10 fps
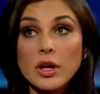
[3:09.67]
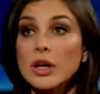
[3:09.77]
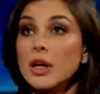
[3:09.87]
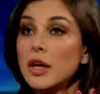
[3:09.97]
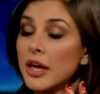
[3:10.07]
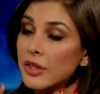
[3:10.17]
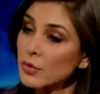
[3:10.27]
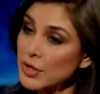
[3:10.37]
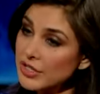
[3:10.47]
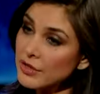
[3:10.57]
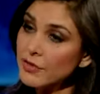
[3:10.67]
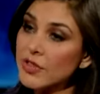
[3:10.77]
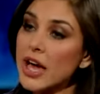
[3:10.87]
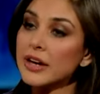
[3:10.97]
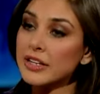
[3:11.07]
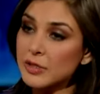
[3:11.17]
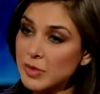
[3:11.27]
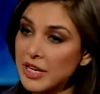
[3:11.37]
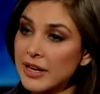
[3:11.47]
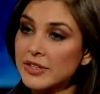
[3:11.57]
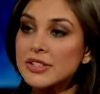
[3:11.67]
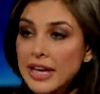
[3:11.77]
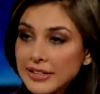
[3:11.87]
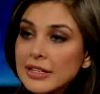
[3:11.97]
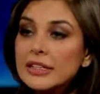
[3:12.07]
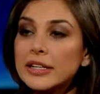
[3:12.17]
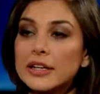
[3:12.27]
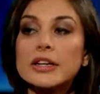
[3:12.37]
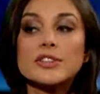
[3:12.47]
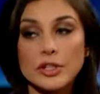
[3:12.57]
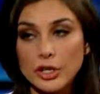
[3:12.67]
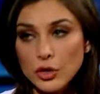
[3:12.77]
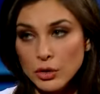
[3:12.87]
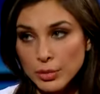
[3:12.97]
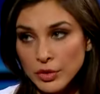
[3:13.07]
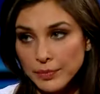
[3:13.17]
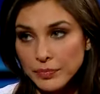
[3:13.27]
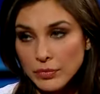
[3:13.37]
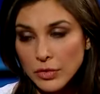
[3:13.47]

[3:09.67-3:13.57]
Mm-hmm. And the reason for that is because technically it's incurable.